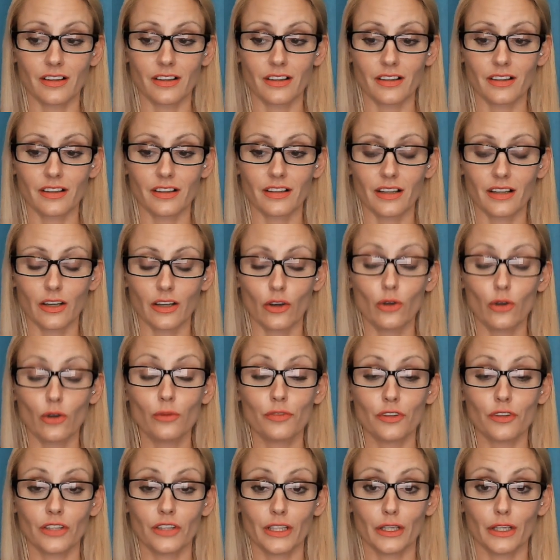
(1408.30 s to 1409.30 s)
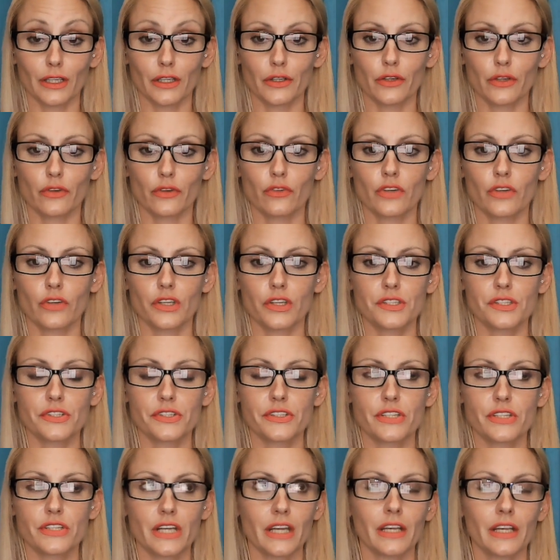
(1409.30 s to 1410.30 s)
hopefully this
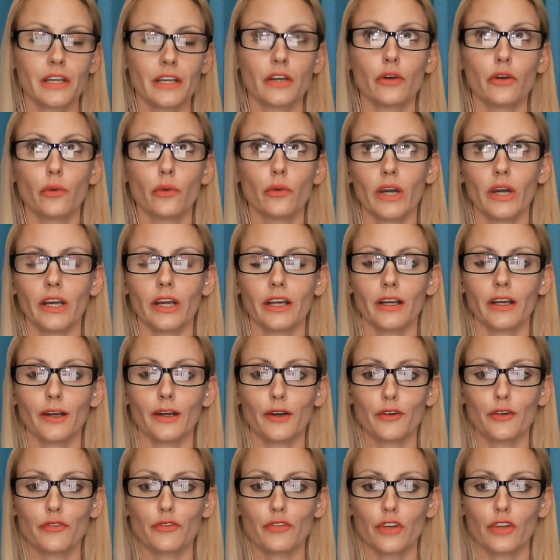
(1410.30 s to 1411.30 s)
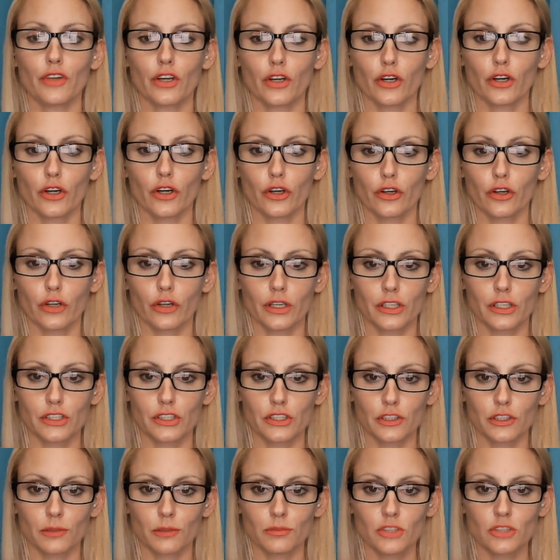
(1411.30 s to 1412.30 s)
taking away of their
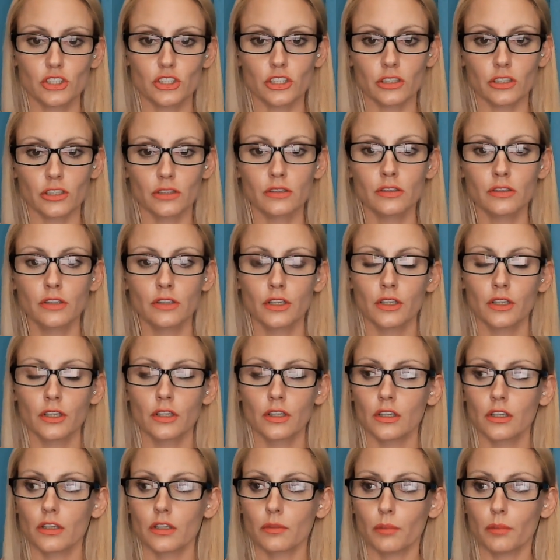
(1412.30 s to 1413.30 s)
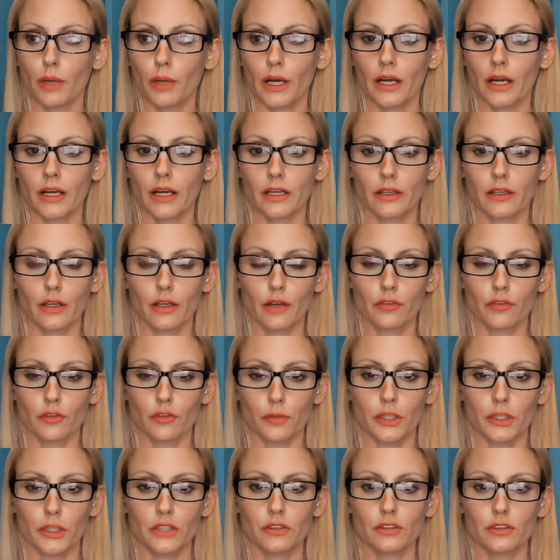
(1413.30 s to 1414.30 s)
exemption by
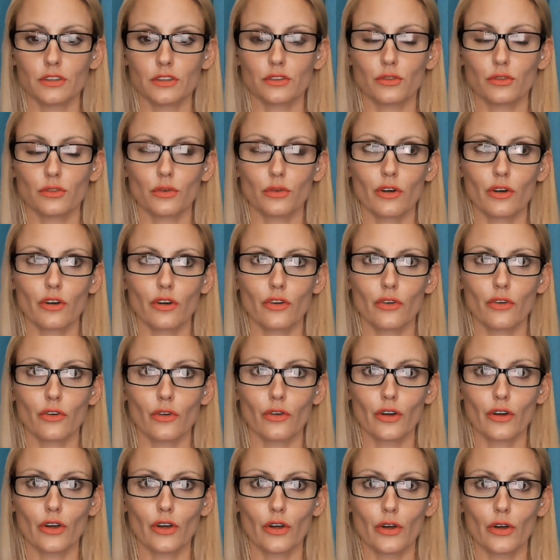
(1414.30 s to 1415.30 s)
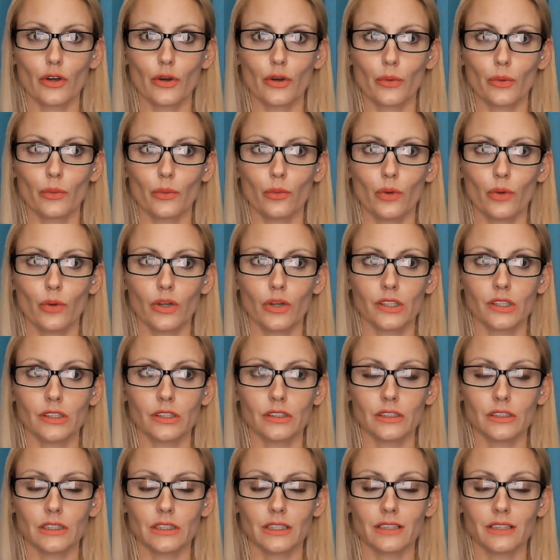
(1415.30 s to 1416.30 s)
government
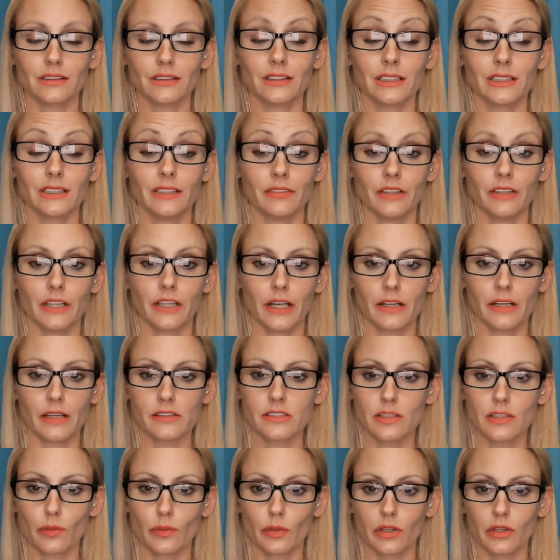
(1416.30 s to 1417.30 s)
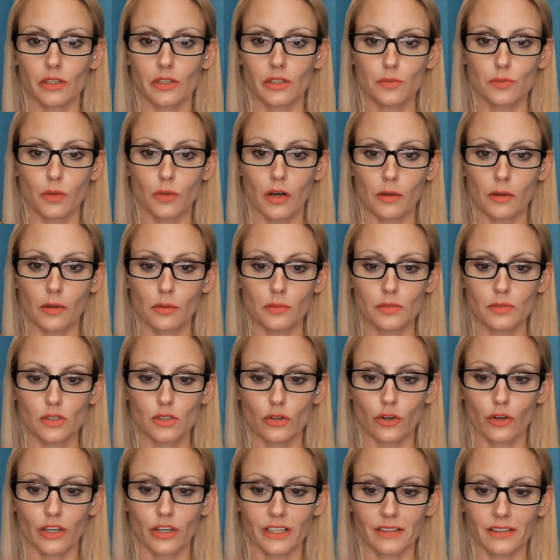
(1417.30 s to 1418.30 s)
will alleviate some of these problems, or
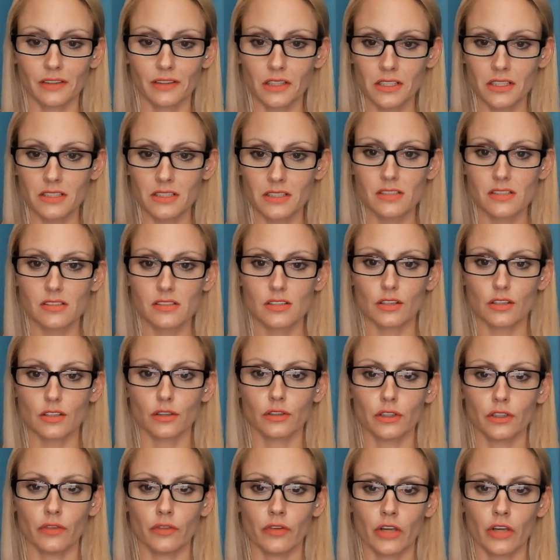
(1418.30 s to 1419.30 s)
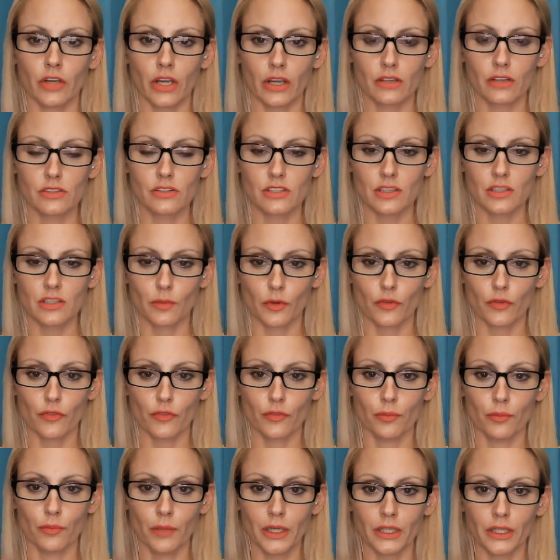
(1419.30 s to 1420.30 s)
at least alleviate some of the
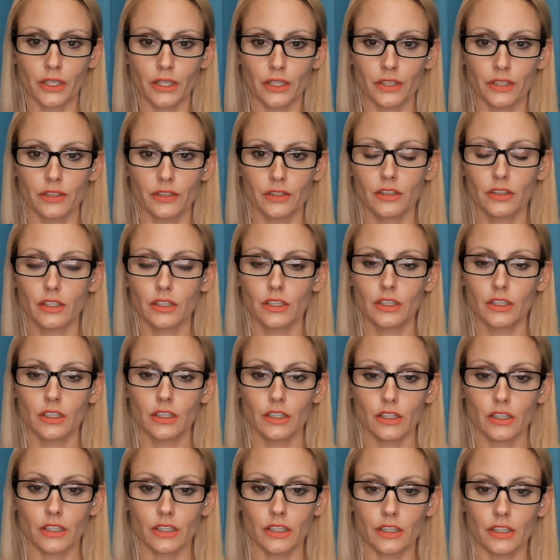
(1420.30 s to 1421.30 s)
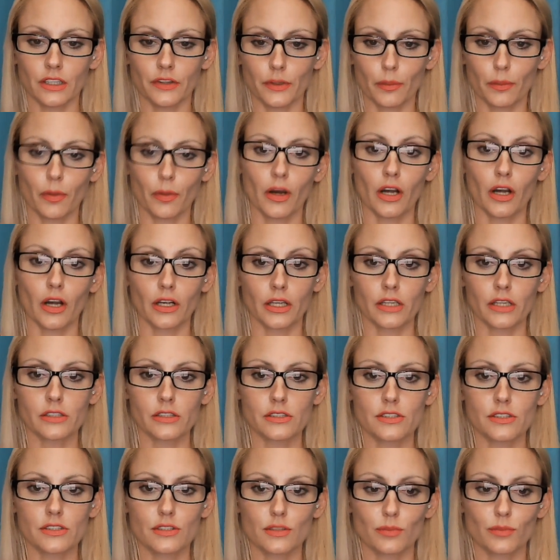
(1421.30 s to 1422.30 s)
money in their
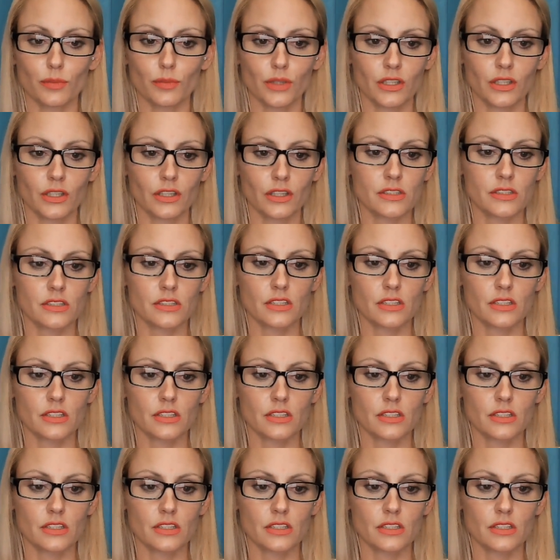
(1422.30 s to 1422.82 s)
pockets, because